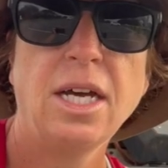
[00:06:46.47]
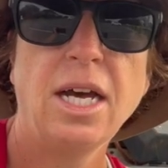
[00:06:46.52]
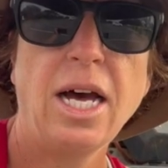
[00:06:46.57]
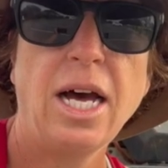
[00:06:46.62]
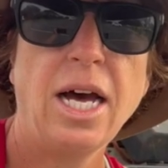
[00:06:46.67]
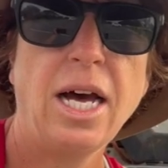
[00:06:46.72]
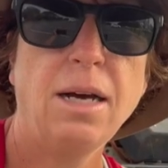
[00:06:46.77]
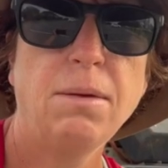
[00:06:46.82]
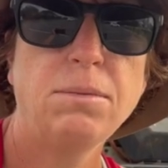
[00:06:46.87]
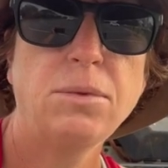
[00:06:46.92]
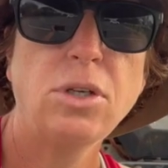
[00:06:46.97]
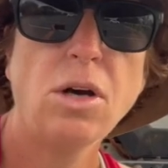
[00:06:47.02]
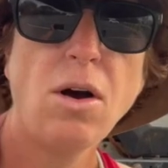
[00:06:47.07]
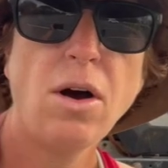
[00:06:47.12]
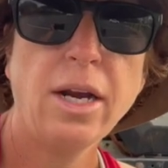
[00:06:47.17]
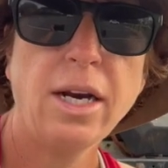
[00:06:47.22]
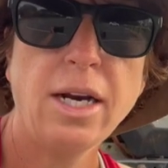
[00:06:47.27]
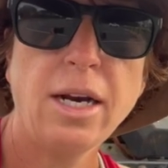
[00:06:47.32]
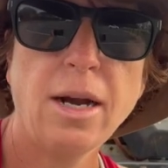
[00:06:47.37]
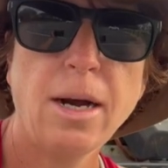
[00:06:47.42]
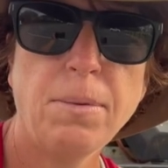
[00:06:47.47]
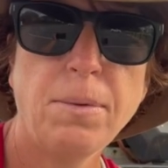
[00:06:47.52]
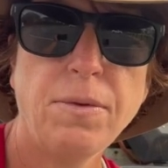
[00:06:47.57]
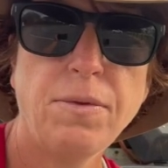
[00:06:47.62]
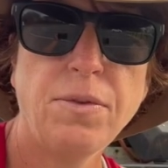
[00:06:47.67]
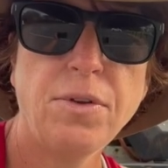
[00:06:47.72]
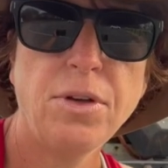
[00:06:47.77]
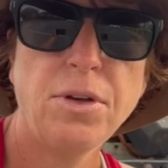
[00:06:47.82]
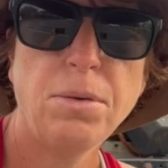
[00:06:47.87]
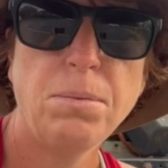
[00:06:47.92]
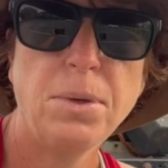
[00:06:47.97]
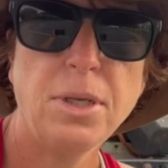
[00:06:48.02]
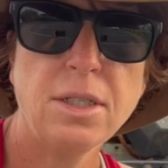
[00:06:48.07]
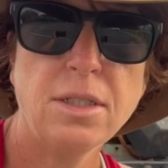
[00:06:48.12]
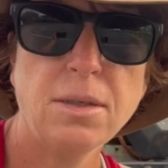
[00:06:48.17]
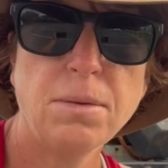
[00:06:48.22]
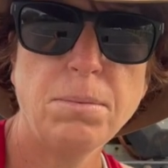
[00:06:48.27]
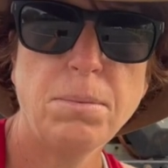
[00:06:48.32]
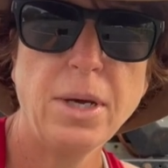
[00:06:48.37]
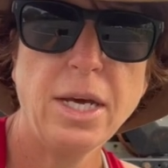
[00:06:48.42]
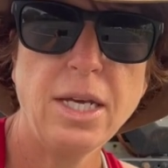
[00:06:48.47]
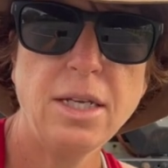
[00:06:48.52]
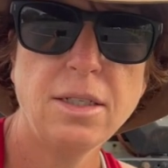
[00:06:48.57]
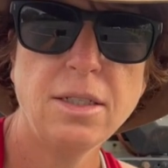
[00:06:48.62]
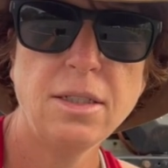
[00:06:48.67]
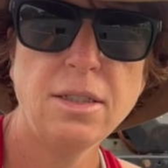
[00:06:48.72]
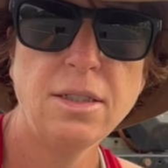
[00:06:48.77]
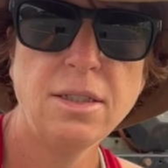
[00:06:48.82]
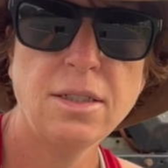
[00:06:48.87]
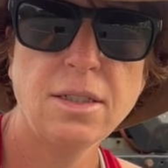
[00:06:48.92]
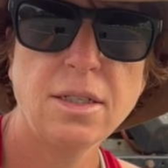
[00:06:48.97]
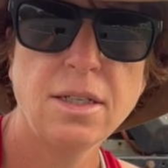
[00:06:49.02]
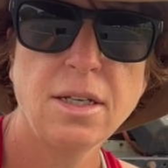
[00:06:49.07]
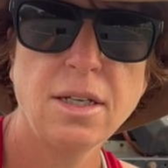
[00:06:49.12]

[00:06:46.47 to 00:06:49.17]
um, tied it up a few bits and pieces